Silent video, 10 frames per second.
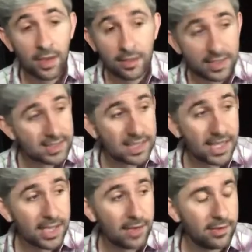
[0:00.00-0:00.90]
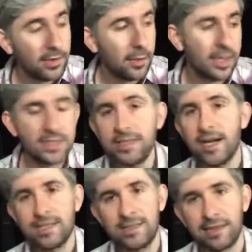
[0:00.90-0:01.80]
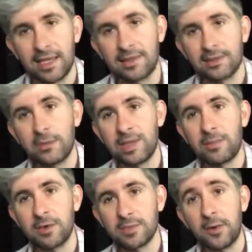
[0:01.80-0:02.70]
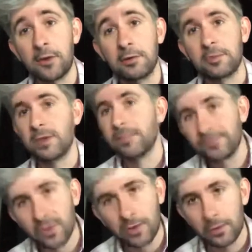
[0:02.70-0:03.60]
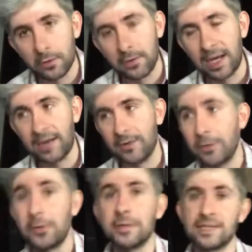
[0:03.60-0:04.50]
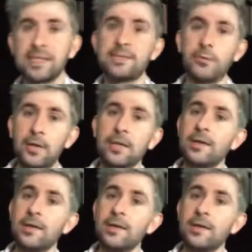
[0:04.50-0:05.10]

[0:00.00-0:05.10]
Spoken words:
this year, you know, and it's nice to think that they'll be postponed, but who knows at this point.